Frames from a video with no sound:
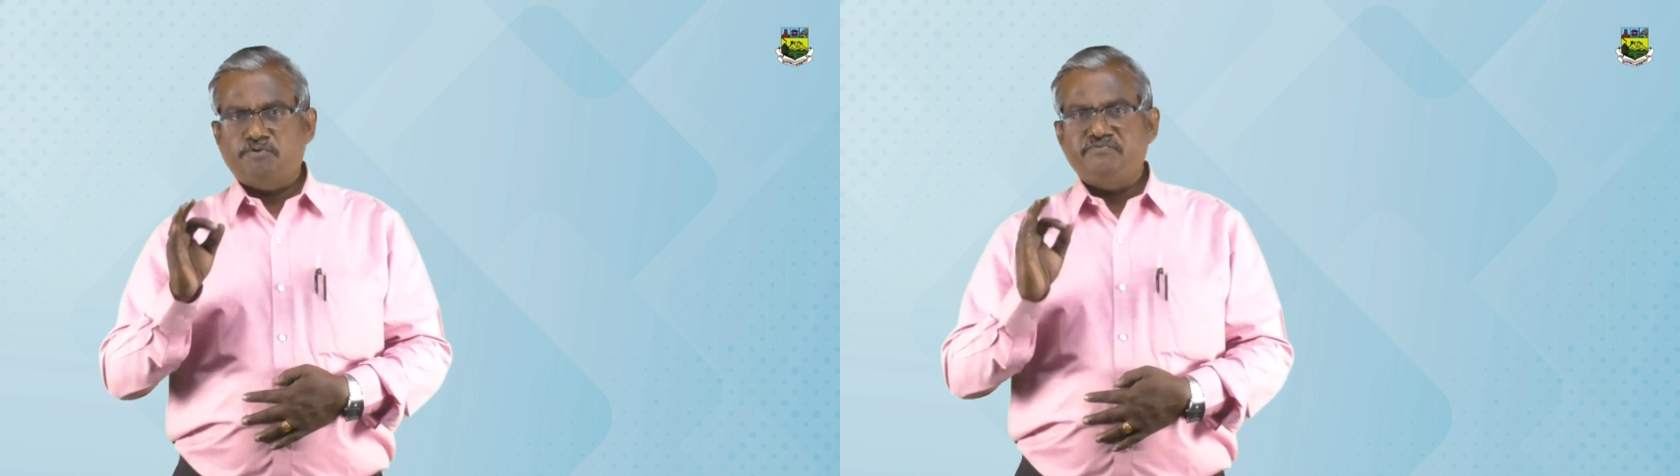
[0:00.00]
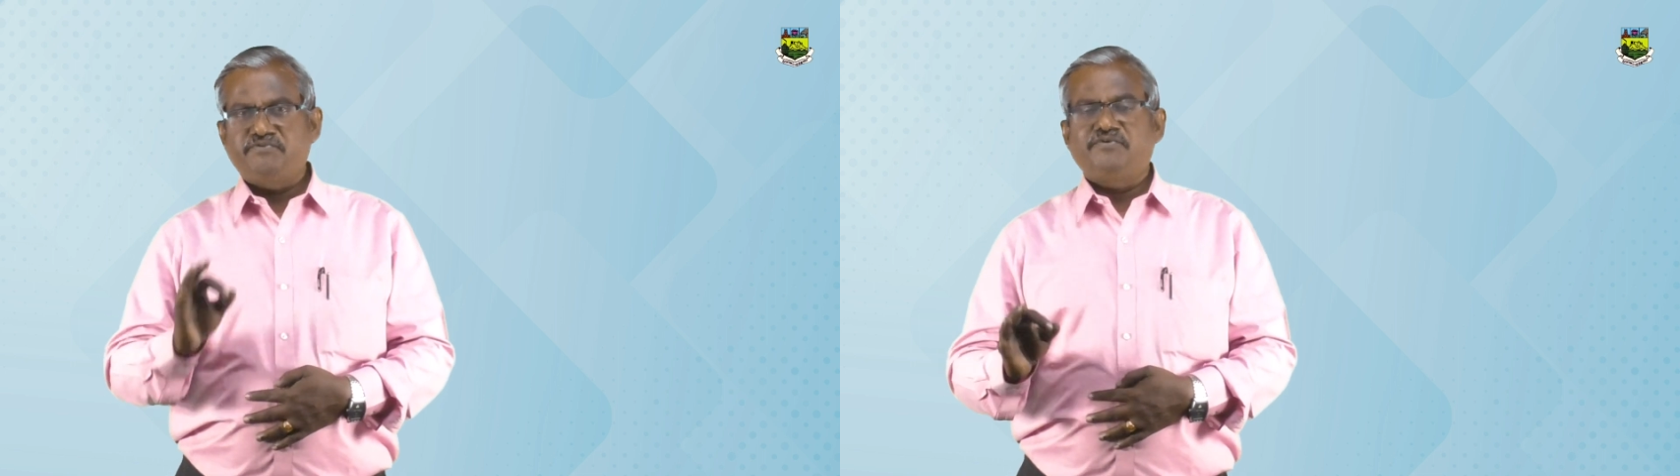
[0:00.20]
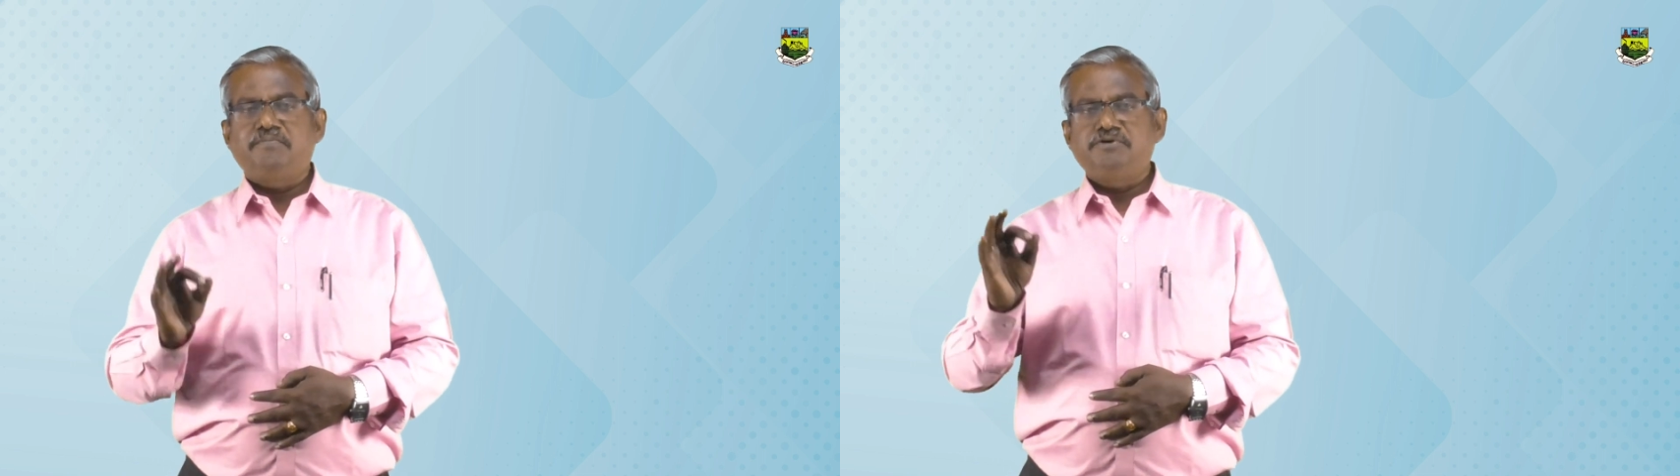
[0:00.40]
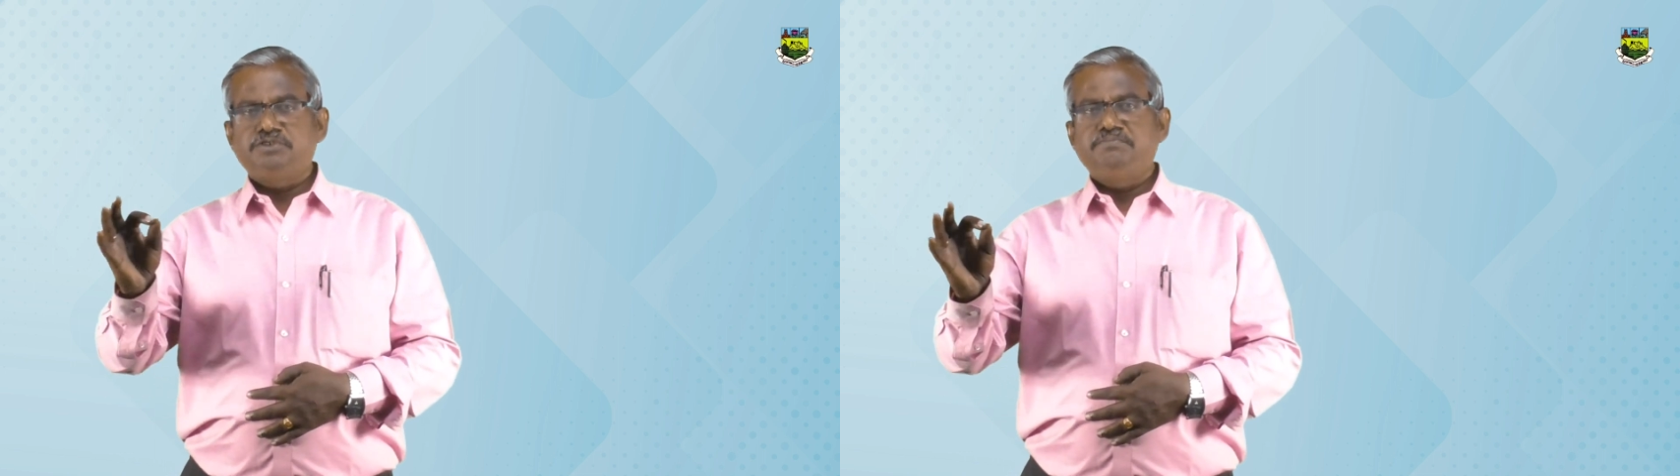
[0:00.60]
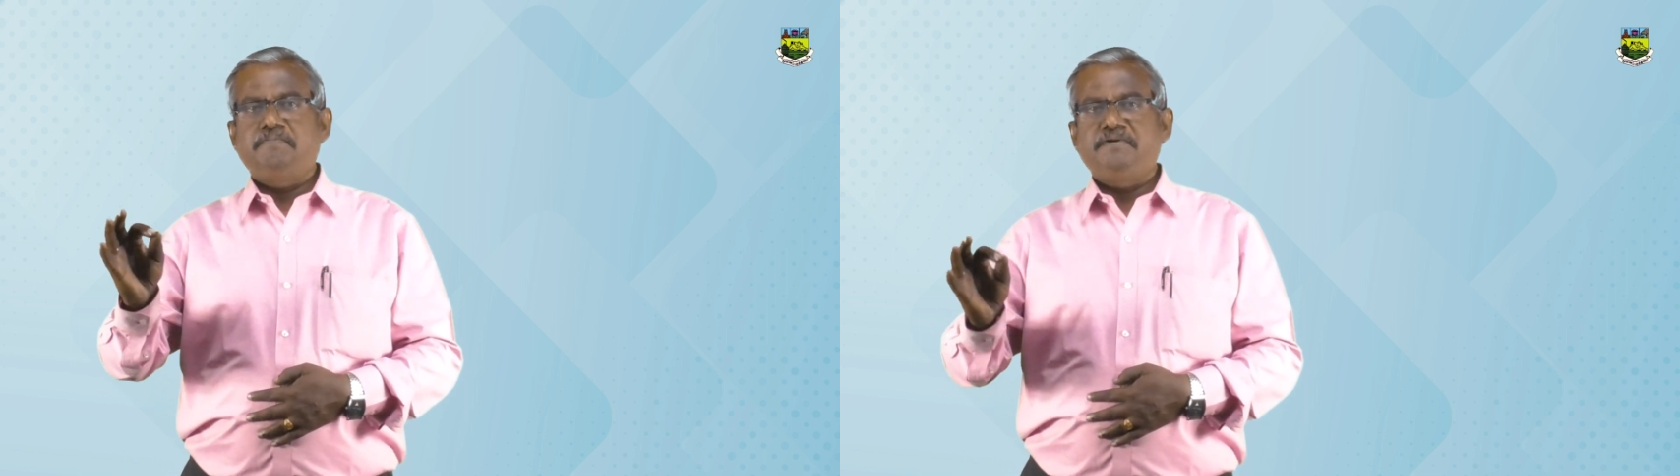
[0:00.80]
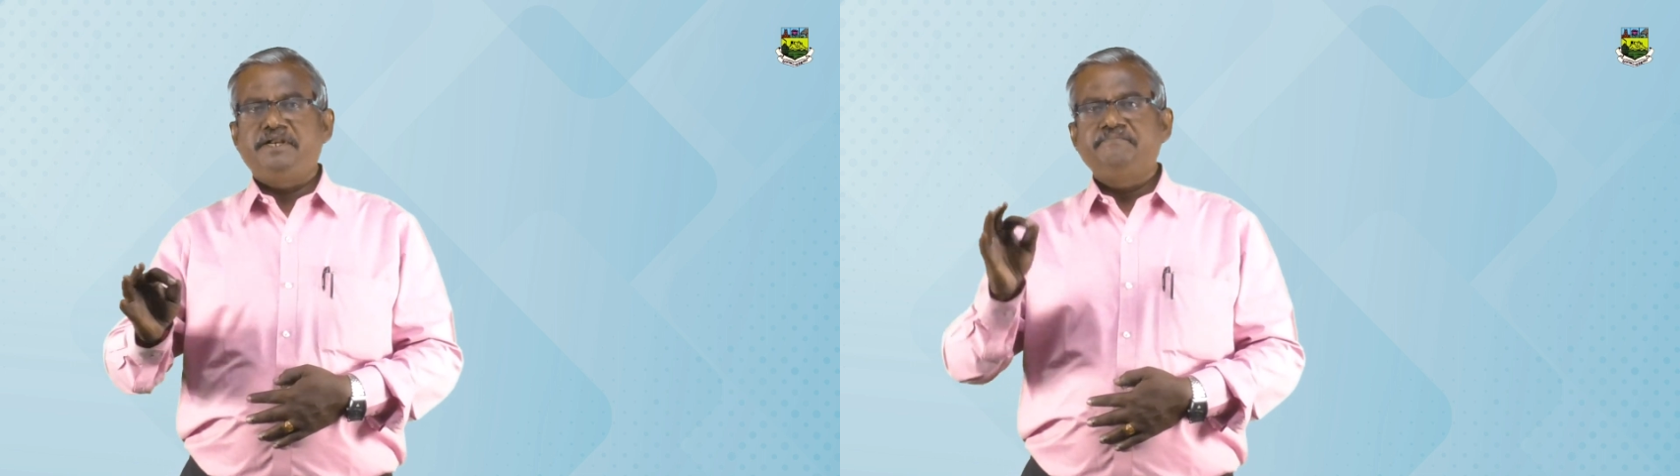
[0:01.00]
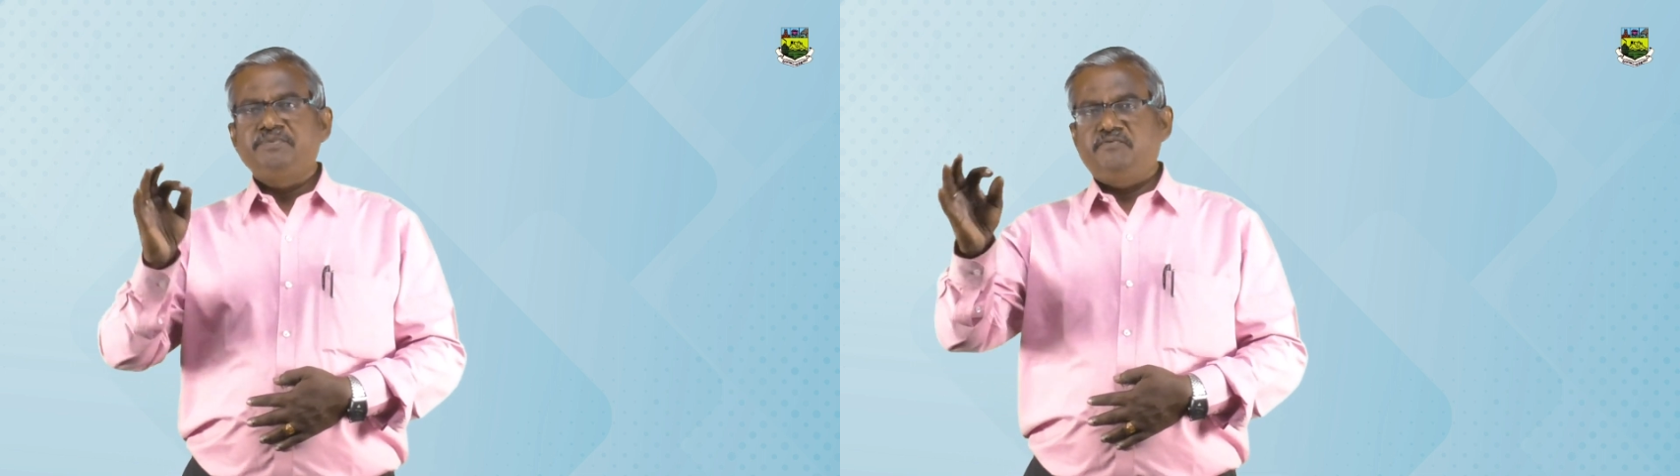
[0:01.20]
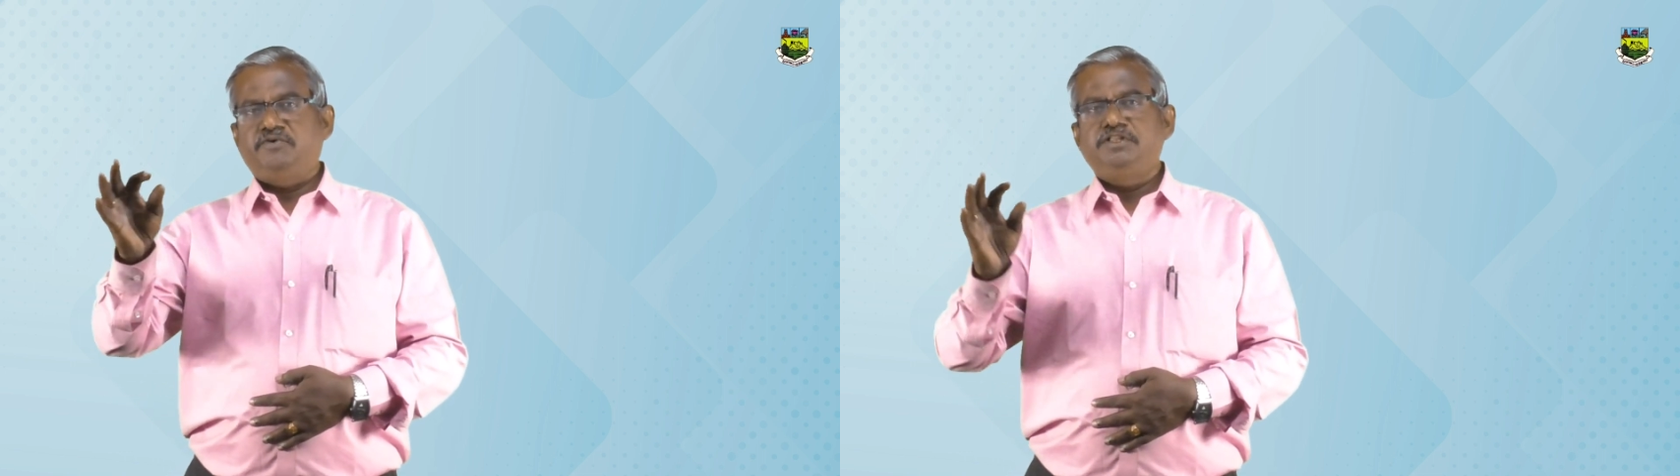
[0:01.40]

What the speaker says: proper formula should be applied